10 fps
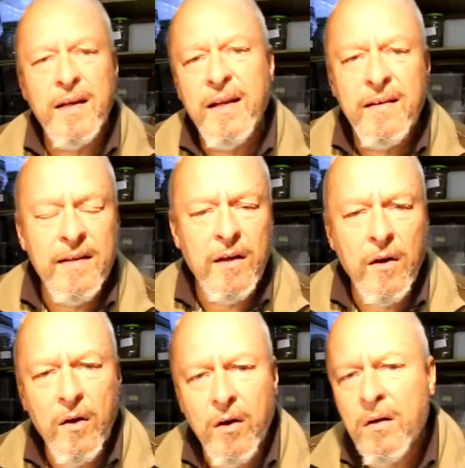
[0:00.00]

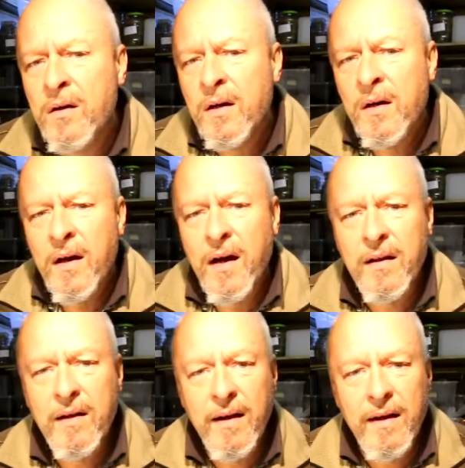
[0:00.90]
India
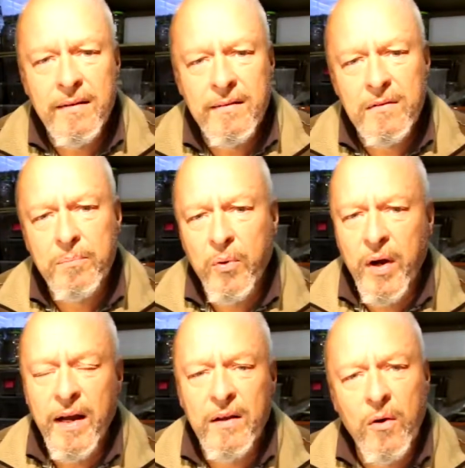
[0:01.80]
and has
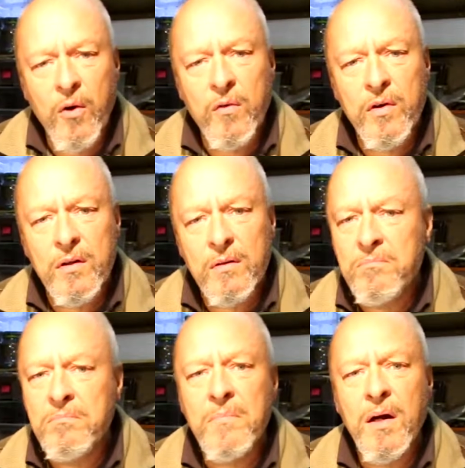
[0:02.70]
spread over
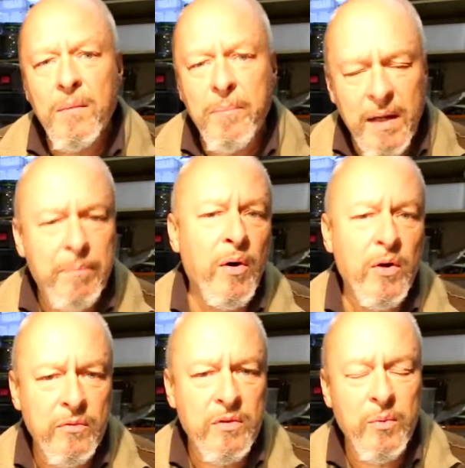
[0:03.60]
a big
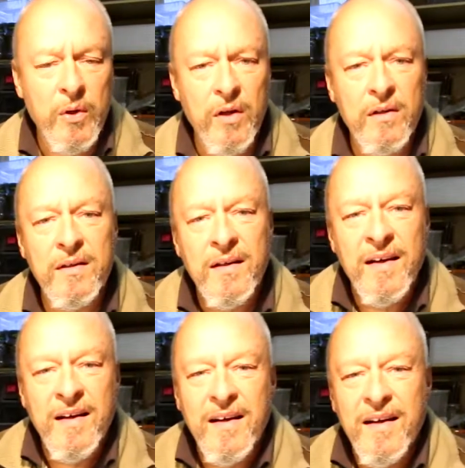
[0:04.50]
part of the world.
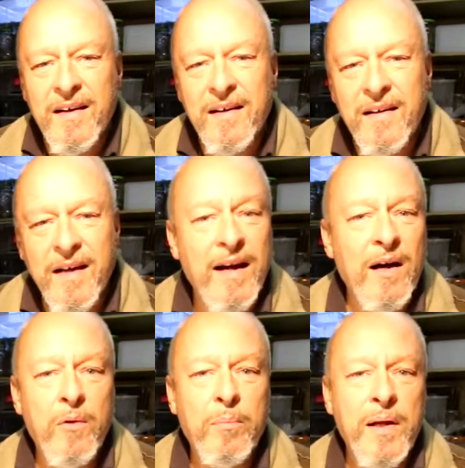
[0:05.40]
And
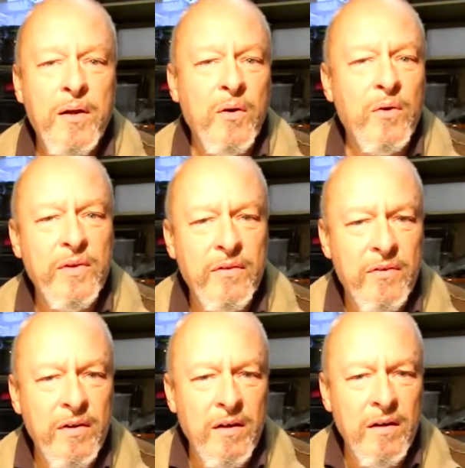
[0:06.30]
now, because
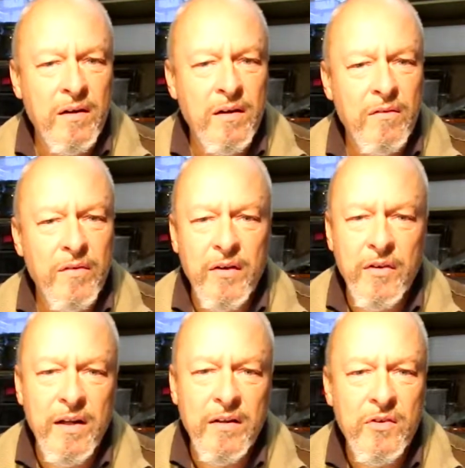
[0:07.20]
it's a
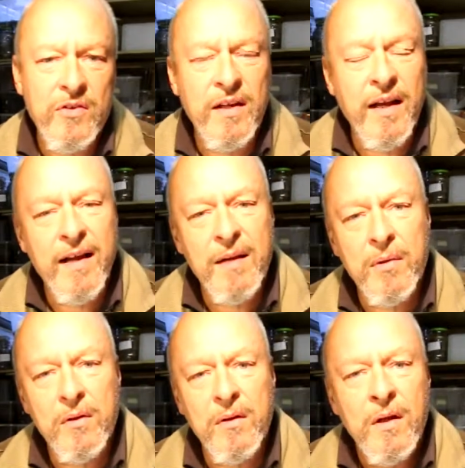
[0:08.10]
very interesting
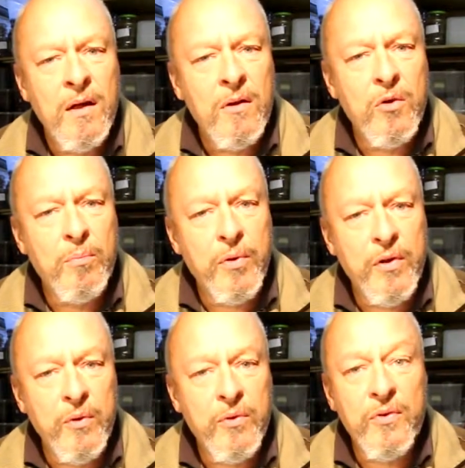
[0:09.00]
animal to
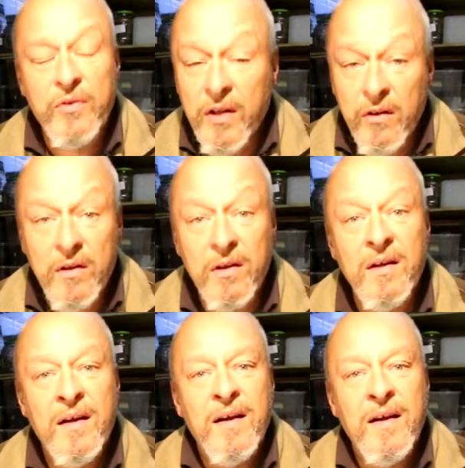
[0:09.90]
produce silk,